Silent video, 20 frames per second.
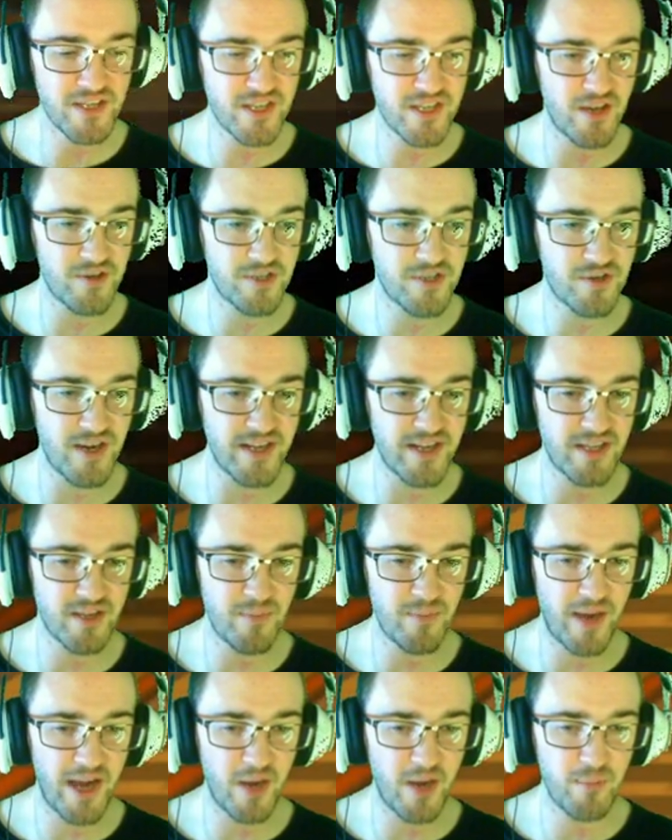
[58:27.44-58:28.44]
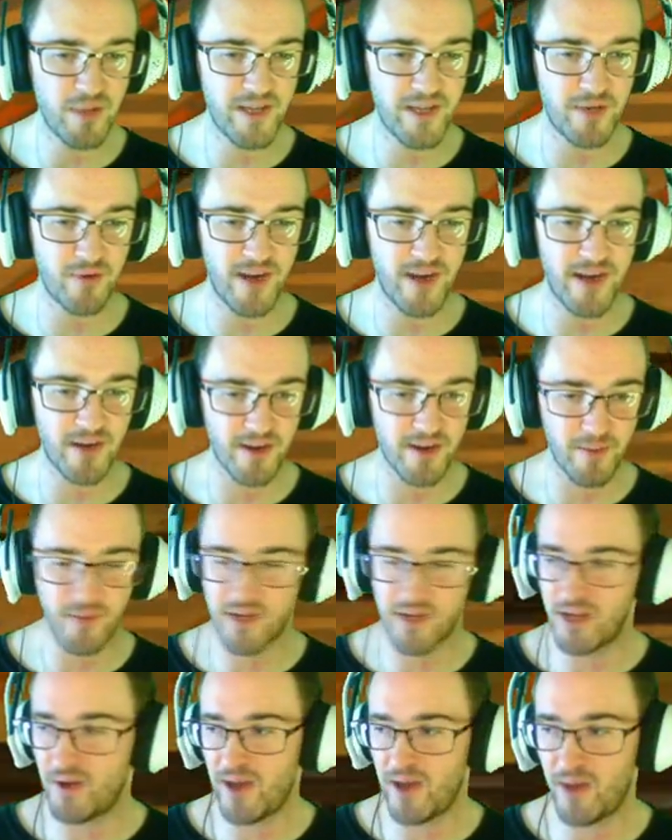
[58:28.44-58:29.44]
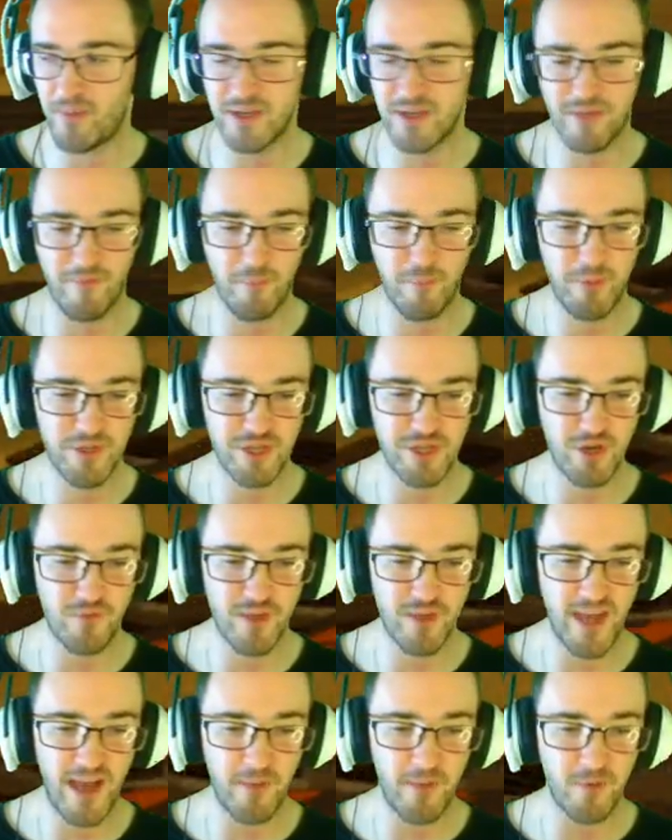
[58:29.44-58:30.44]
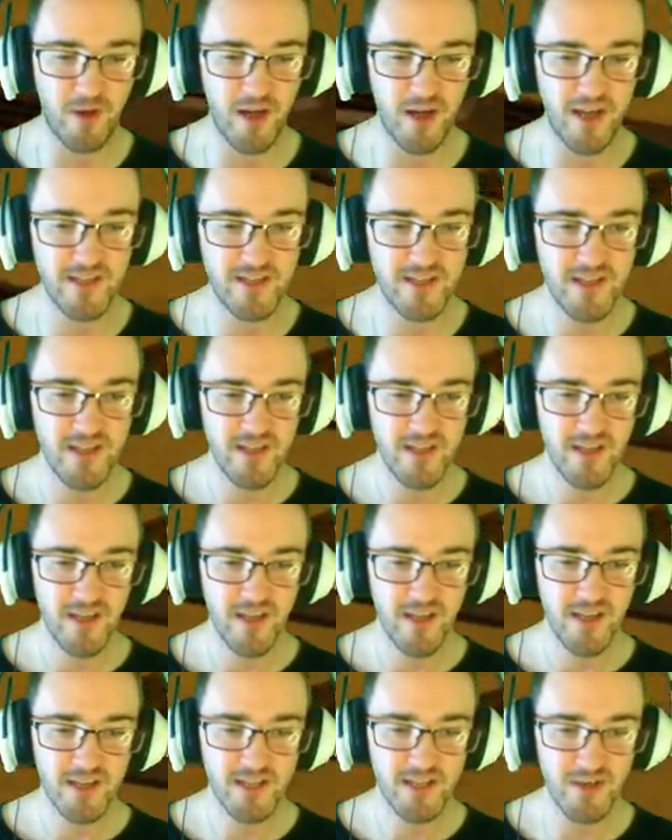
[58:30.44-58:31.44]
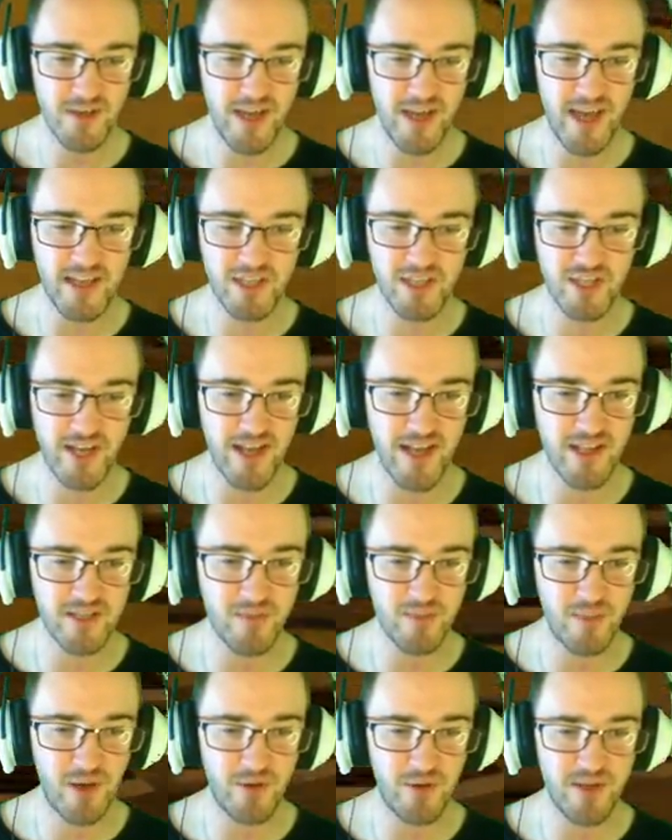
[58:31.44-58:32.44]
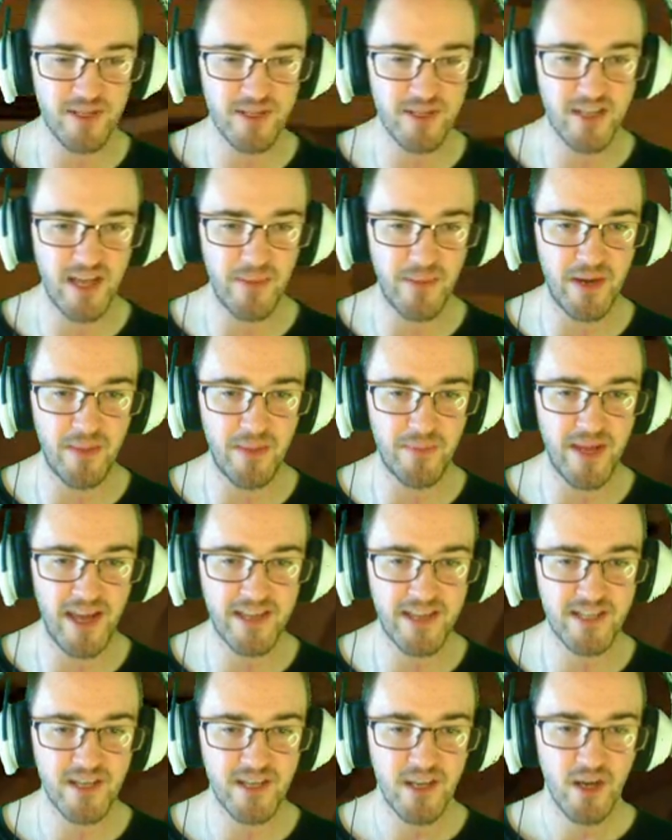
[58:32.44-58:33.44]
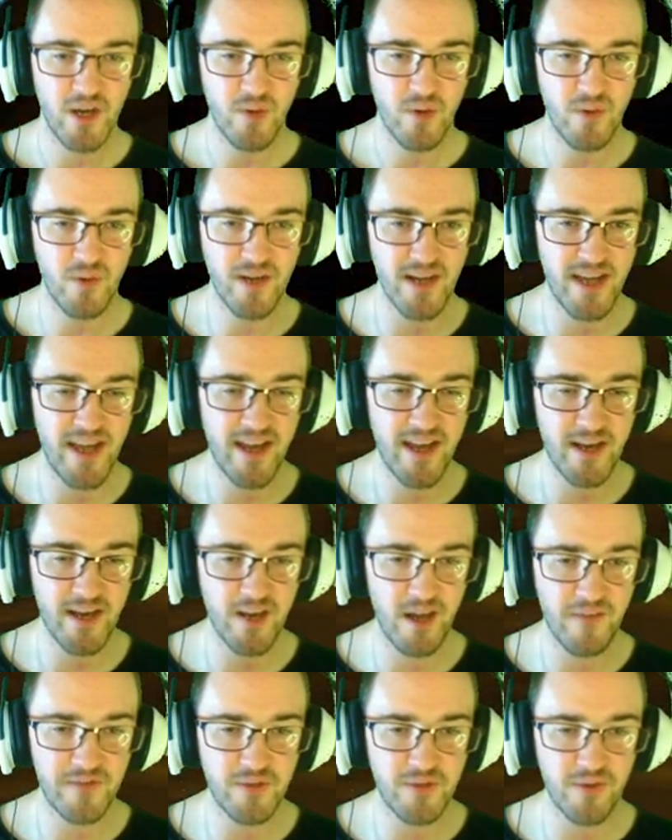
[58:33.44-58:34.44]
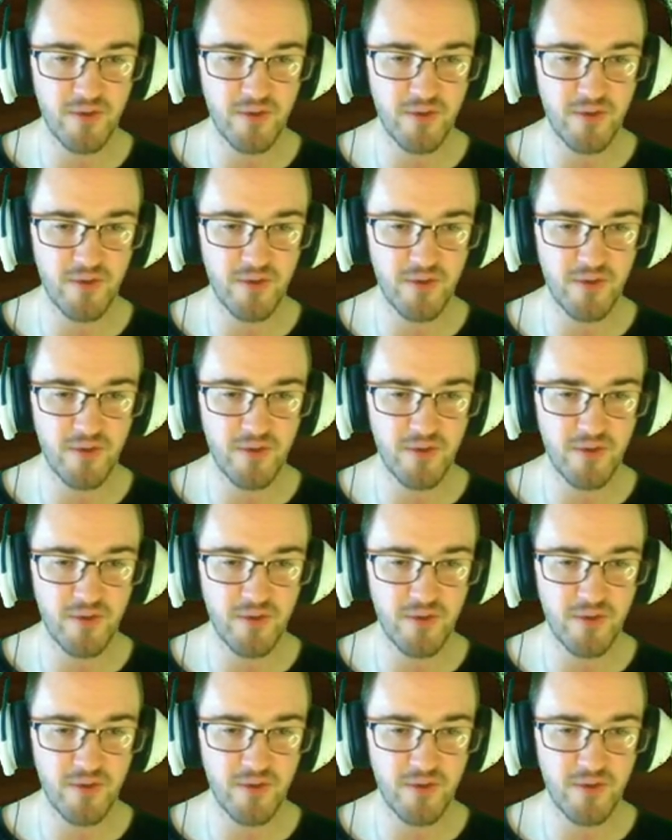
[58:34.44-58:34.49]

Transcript: go straight to the Obliterator, and we know how much of a pushover that was. So yes, challenge mode is coming up next. We're going to head it off to